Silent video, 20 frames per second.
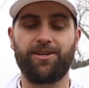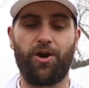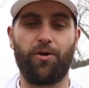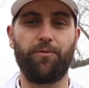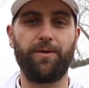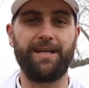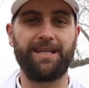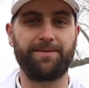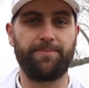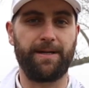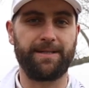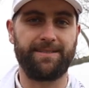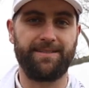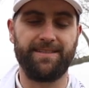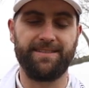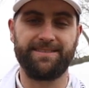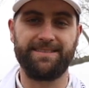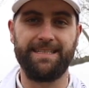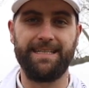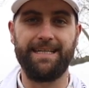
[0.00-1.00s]
are we
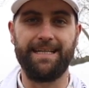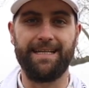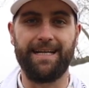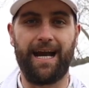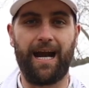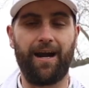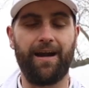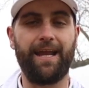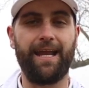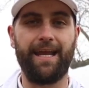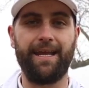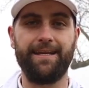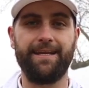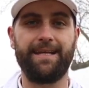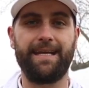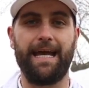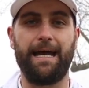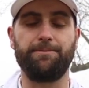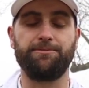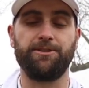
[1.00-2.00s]
expected to see in our
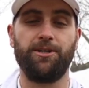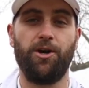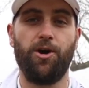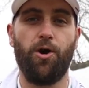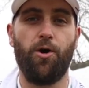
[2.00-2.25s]
handicaps?